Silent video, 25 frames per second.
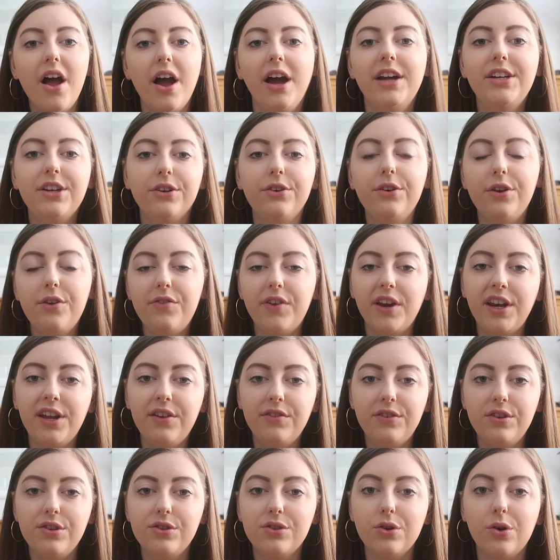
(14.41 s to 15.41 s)
I don't know if any
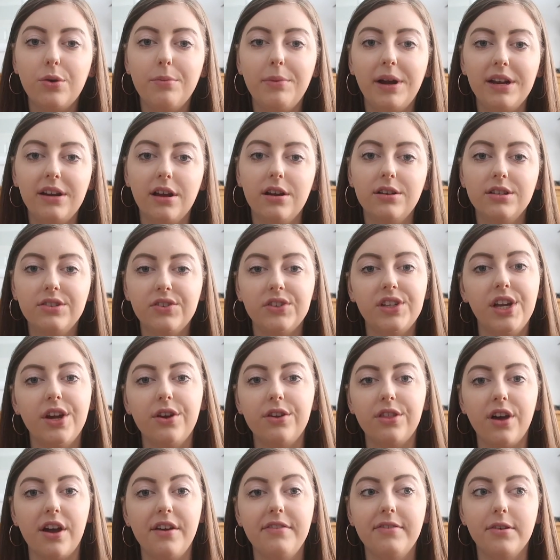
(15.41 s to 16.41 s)
of you saw my last
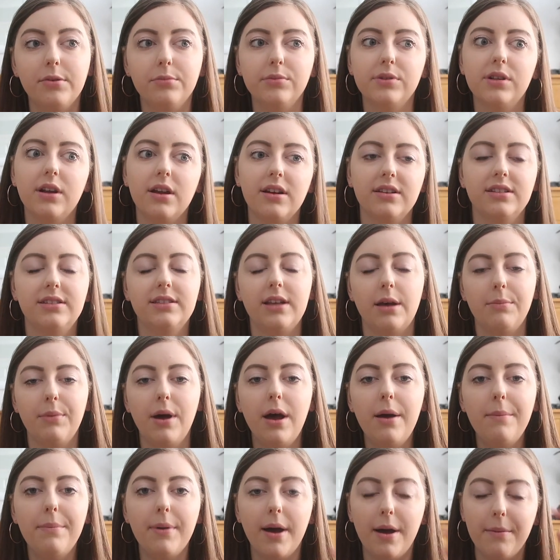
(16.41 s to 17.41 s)
video that I filmed last
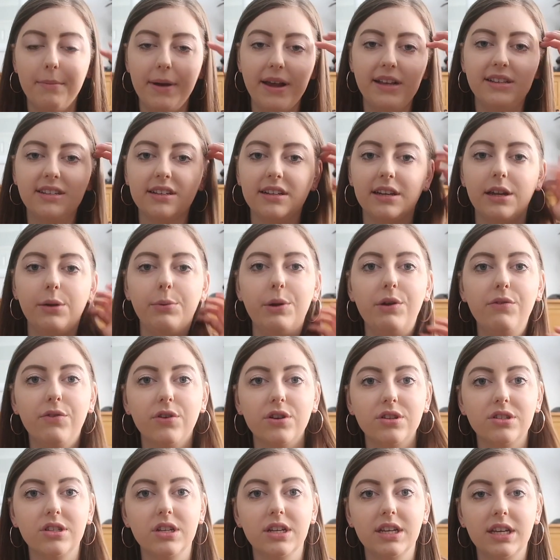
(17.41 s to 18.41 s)
summer, but basically we
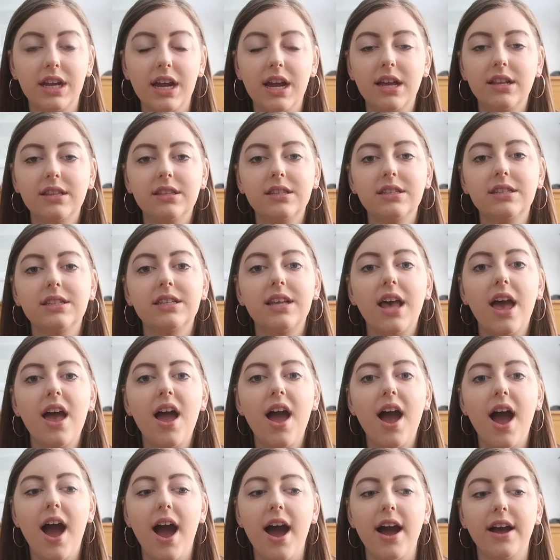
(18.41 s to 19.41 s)
fostered kittens
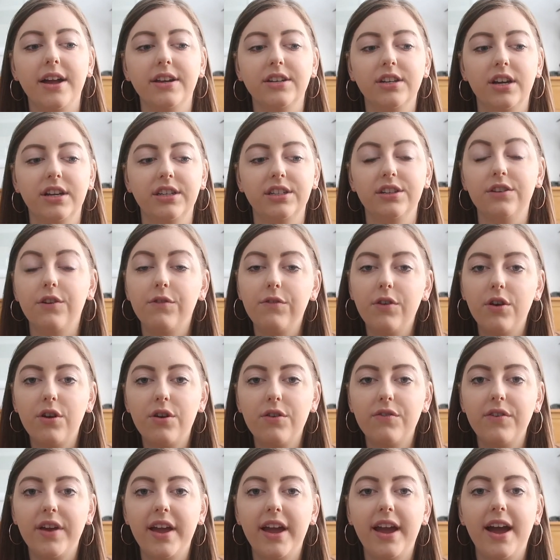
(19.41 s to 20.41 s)
and I did a vlog
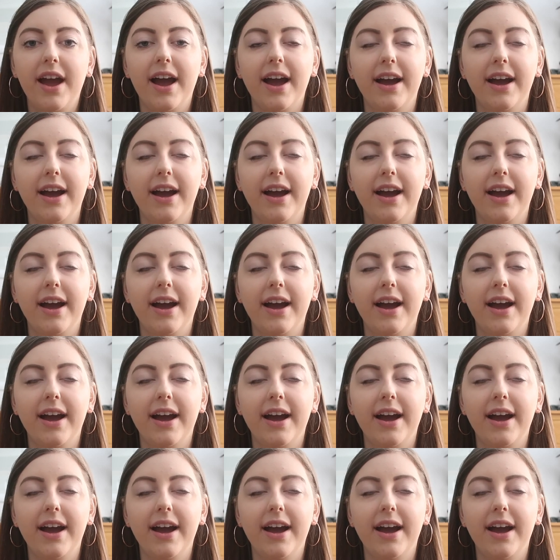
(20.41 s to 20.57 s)
of it,